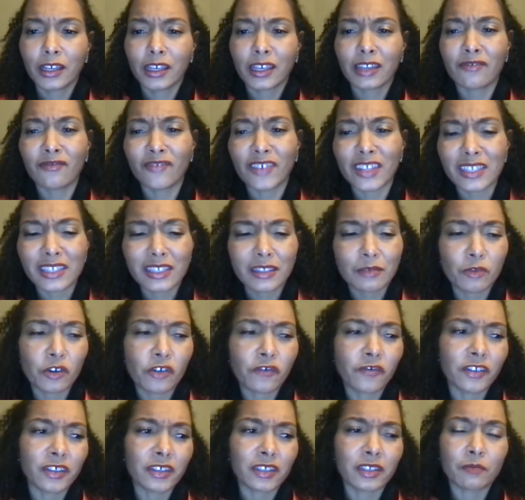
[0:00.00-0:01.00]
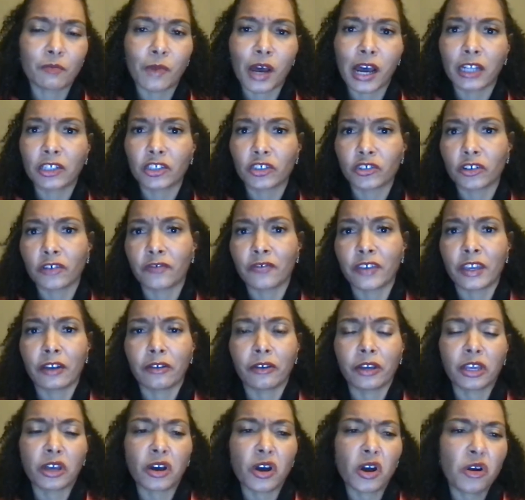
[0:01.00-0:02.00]
Convince them over this mantra of
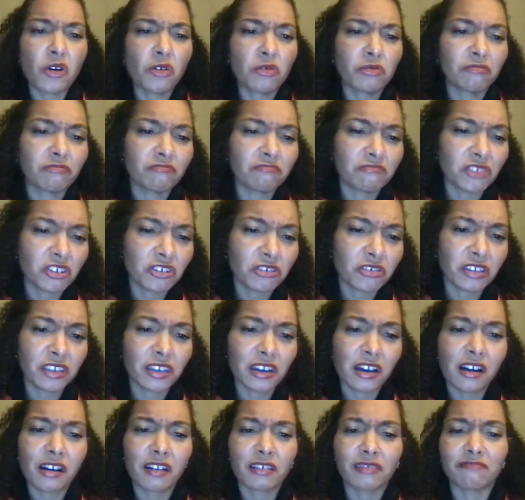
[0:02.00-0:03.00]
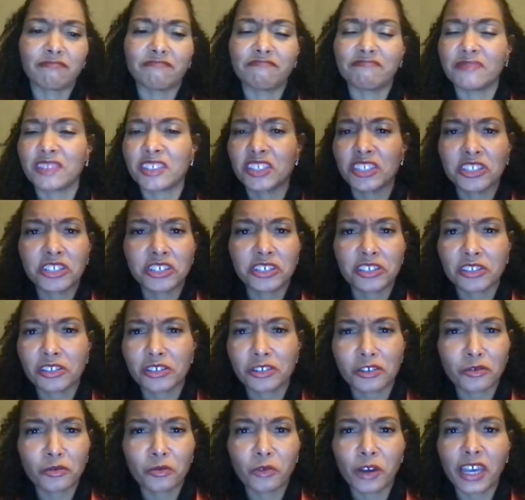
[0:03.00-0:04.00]
hearing, "Oh, you're young, it's
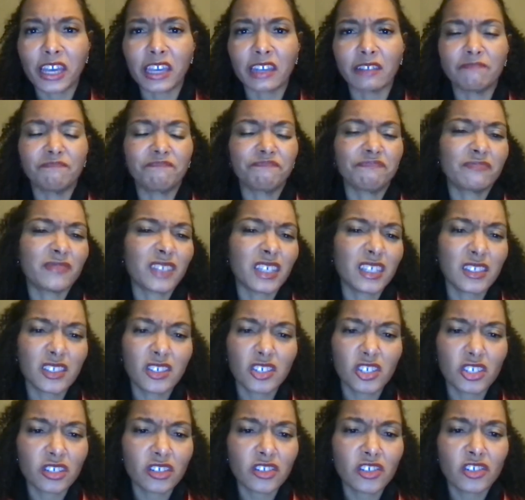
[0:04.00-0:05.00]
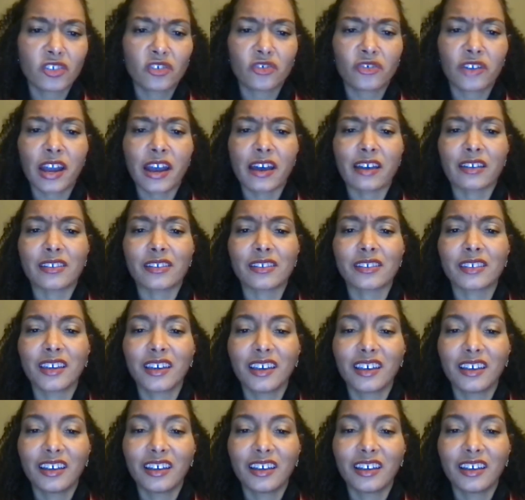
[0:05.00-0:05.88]
just your weight, it's just stress."